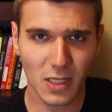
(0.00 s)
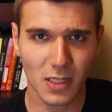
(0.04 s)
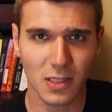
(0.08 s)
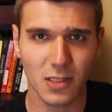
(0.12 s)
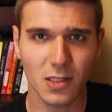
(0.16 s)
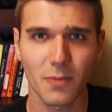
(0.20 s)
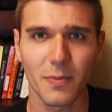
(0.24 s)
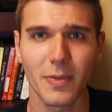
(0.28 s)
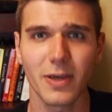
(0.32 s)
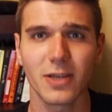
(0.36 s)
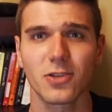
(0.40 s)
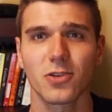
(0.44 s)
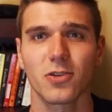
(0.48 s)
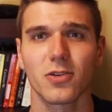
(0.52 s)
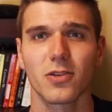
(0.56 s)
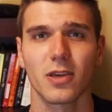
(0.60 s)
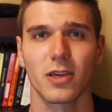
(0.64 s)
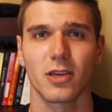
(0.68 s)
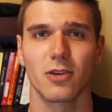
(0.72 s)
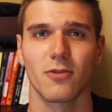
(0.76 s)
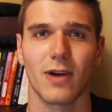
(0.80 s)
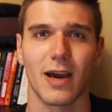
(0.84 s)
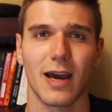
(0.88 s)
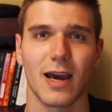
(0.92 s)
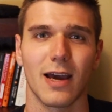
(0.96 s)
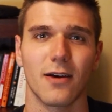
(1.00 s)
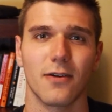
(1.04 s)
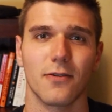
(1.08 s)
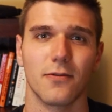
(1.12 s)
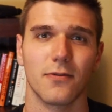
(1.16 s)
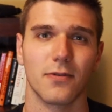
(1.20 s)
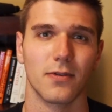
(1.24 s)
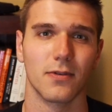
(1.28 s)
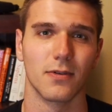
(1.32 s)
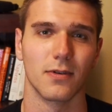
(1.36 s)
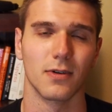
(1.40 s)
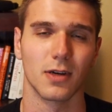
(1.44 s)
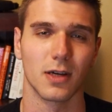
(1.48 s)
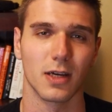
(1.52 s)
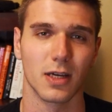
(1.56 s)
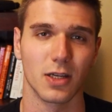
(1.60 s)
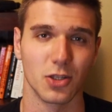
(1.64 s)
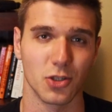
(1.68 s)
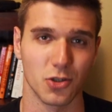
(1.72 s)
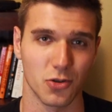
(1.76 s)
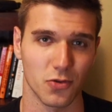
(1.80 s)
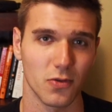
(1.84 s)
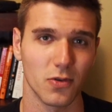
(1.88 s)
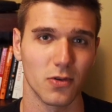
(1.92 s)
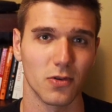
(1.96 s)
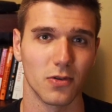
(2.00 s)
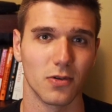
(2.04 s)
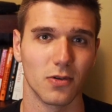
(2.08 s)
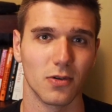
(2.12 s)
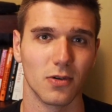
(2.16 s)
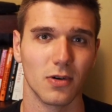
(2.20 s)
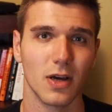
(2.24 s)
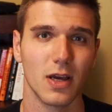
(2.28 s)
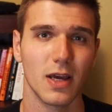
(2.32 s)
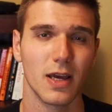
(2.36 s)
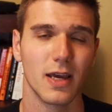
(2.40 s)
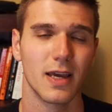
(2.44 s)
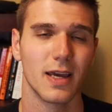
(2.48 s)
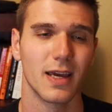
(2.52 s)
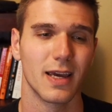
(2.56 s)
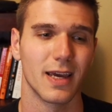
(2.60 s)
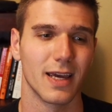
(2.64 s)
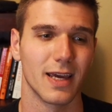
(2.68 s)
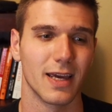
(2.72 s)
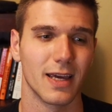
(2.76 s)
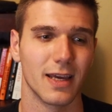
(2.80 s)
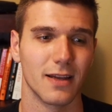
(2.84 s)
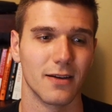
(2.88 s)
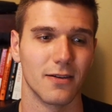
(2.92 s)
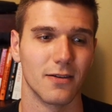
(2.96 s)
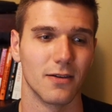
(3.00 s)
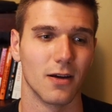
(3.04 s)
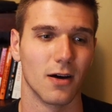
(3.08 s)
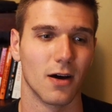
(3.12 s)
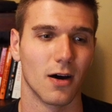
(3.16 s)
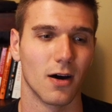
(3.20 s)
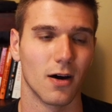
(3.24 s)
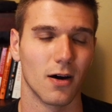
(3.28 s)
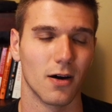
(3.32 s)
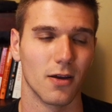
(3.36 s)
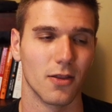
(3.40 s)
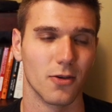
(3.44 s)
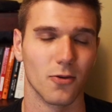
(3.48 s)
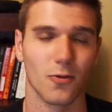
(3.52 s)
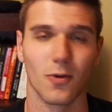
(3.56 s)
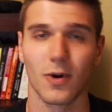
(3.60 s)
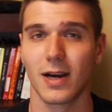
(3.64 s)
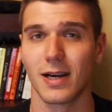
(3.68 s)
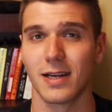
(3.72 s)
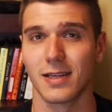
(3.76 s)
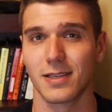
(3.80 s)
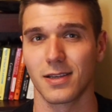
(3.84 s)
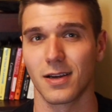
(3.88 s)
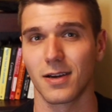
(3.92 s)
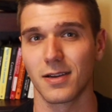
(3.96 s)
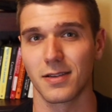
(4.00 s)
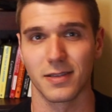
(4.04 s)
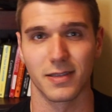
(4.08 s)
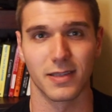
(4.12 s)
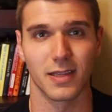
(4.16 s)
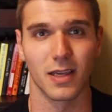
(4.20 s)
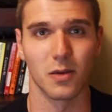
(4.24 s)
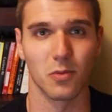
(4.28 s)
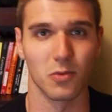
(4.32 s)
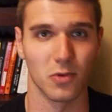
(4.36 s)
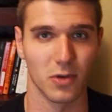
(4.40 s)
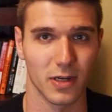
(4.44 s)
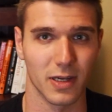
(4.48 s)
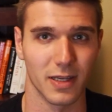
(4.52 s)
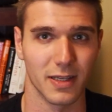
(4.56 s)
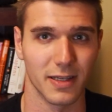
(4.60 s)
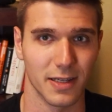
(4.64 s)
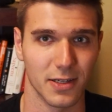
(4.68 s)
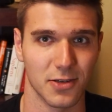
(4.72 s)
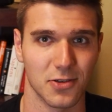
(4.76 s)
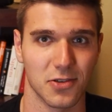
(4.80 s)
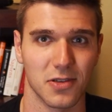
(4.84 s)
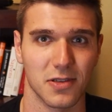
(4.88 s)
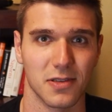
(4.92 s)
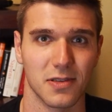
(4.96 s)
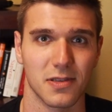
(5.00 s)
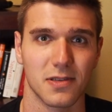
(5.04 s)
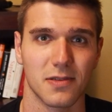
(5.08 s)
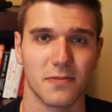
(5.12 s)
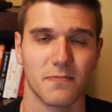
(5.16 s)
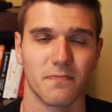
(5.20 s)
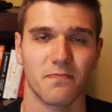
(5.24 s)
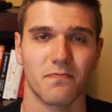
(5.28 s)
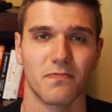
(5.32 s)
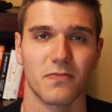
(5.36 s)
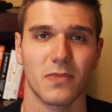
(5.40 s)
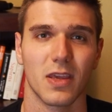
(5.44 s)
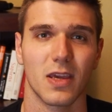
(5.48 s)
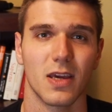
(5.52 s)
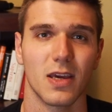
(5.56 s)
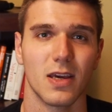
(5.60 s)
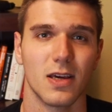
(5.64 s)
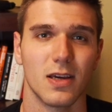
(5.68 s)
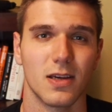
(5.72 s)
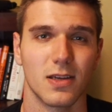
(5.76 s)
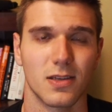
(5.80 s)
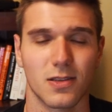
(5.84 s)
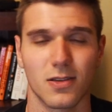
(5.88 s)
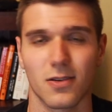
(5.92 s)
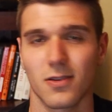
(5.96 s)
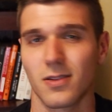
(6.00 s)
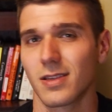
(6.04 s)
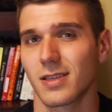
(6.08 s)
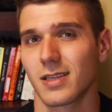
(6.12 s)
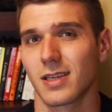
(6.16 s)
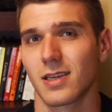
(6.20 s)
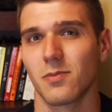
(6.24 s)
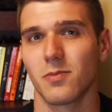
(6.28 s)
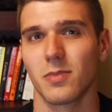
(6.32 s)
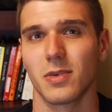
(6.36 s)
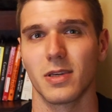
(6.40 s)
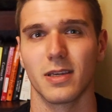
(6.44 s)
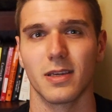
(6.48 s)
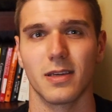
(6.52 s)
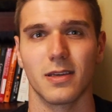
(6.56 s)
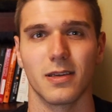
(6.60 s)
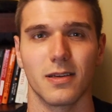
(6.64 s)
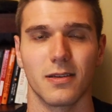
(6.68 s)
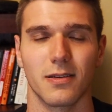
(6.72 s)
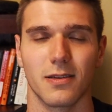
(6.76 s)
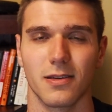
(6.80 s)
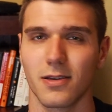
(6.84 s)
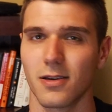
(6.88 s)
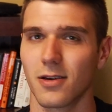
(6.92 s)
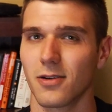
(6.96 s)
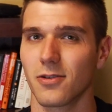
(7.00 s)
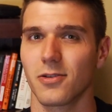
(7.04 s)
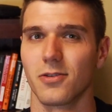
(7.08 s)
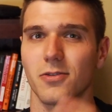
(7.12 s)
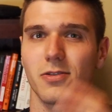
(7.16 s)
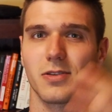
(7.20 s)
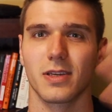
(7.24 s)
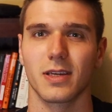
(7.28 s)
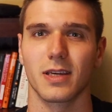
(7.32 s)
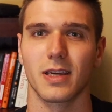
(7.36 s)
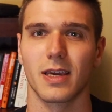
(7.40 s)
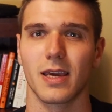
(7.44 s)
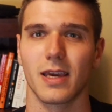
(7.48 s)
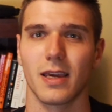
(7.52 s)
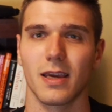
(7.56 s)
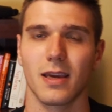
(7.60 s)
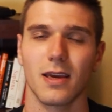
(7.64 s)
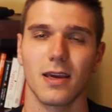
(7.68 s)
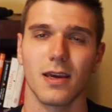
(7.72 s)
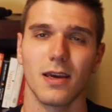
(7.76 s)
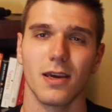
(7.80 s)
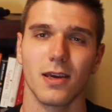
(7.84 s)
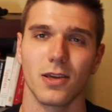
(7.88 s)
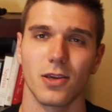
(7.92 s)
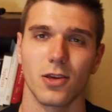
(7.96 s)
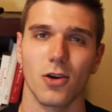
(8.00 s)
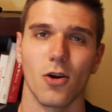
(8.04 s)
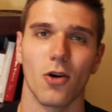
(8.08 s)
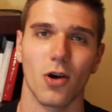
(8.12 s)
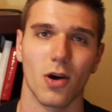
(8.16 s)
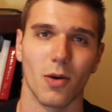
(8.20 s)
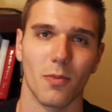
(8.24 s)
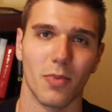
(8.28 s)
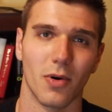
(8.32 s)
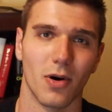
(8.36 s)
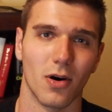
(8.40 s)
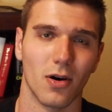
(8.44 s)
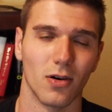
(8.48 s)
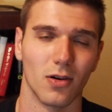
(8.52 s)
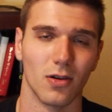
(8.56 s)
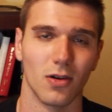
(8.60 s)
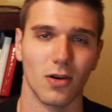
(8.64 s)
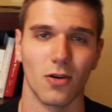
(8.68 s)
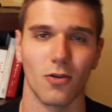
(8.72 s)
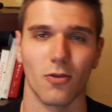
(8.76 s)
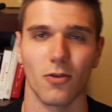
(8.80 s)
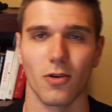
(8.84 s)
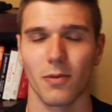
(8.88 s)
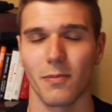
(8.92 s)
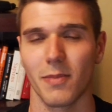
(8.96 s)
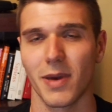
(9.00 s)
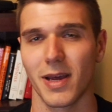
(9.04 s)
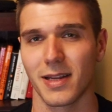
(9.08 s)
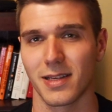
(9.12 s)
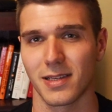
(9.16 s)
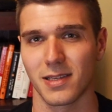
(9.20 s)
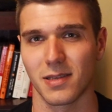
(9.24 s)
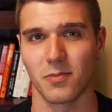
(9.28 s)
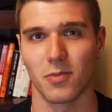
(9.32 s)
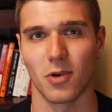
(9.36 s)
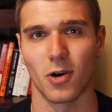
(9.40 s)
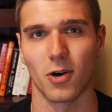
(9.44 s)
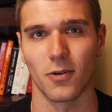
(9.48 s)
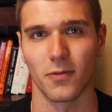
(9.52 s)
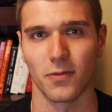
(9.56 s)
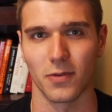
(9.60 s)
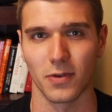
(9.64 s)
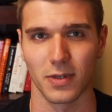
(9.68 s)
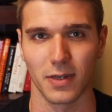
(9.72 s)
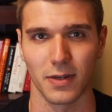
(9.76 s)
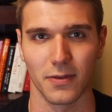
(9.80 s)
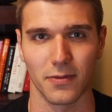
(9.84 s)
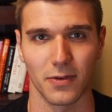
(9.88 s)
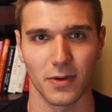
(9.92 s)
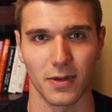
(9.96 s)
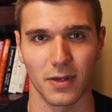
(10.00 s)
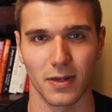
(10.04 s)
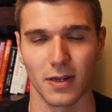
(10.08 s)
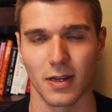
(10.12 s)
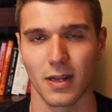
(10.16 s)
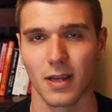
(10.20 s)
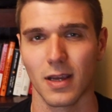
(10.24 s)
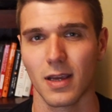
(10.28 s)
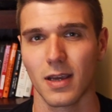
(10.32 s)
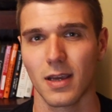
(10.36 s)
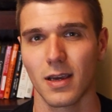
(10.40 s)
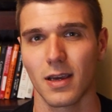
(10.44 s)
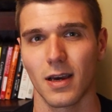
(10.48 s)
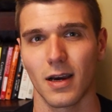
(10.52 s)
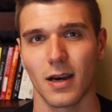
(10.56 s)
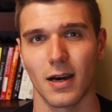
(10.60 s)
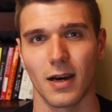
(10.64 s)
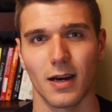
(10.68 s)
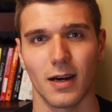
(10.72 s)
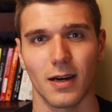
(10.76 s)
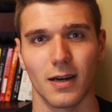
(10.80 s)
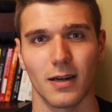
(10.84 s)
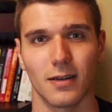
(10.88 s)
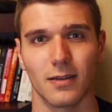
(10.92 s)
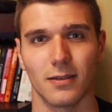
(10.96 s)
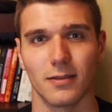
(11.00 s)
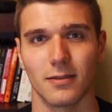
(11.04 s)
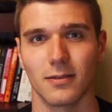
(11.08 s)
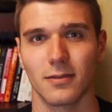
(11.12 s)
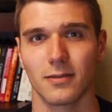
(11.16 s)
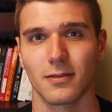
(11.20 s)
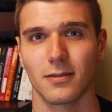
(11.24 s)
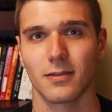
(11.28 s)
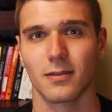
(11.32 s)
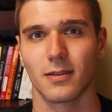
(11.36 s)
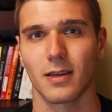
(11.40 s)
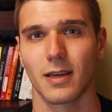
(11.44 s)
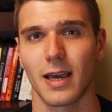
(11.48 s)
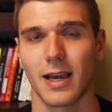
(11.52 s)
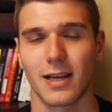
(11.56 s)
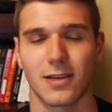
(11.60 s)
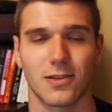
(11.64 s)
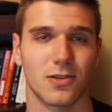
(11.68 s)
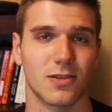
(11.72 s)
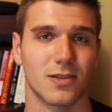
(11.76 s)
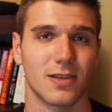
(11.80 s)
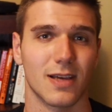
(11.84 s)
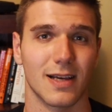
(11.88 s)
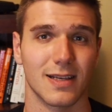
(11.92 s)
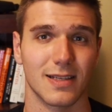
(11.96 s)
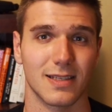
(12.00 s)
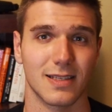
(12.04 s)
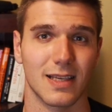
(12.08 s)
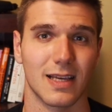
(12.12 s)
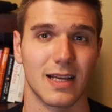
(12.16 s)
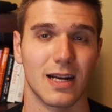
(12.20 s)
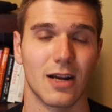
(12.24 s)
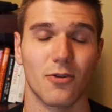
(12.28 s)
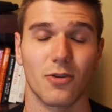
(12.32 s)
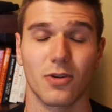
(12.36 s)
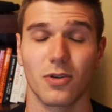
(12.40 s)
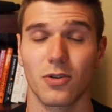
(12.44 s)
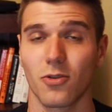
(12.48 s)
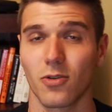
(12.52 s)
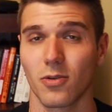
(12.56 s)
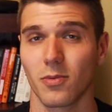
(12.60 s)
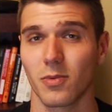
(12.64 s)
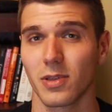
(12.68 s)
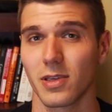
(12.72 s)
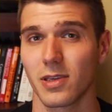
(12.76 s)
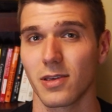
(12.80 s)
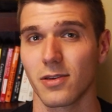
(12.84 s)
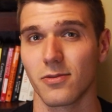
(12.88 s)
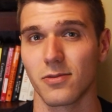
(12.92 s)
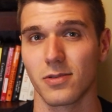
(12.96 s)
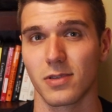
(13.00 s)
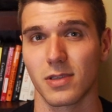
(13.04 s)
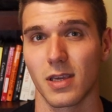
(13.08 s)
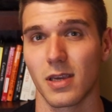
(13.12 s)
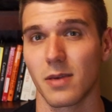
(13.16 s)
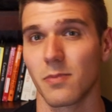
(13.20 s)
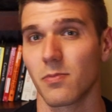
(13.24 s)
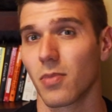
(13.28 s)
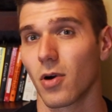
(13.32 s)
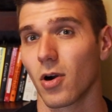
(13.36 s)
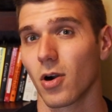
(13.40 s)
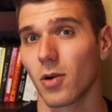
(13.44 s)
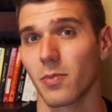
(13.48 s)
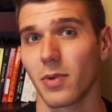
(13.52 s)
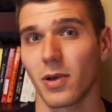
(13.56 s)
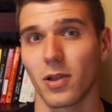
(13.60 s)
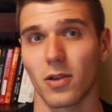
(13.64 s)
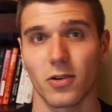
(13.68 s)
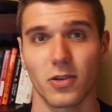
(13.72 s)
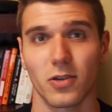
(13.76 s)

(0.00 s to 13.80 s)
make sure that you have control in otherwise unstable conditions. So this can be, using a yoga ball or a medicine ball for different exercises that I would normally use a barbell or